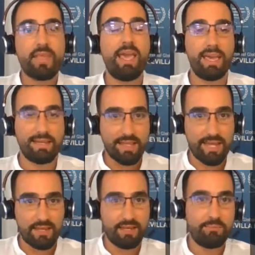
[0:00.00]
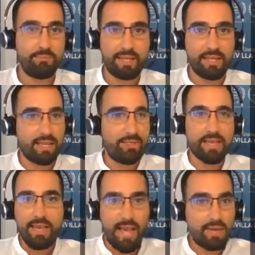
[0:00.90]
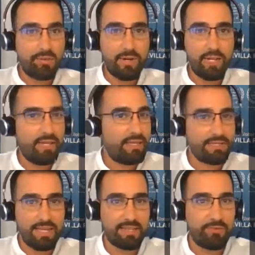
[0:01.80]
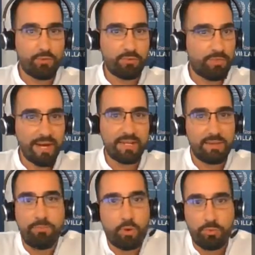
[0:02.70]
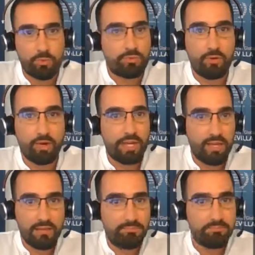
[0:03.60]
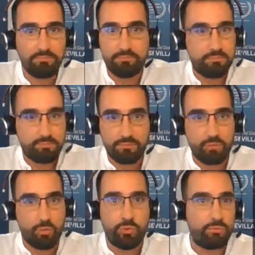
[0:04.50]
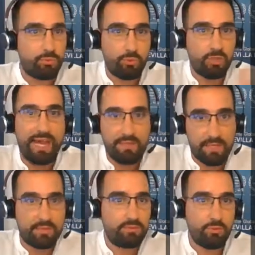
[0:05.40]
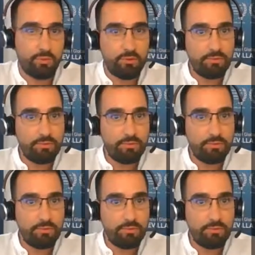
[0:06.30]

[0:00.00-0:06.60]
Exactly. But actually, it's just for marketing purpose, for to have it. You know.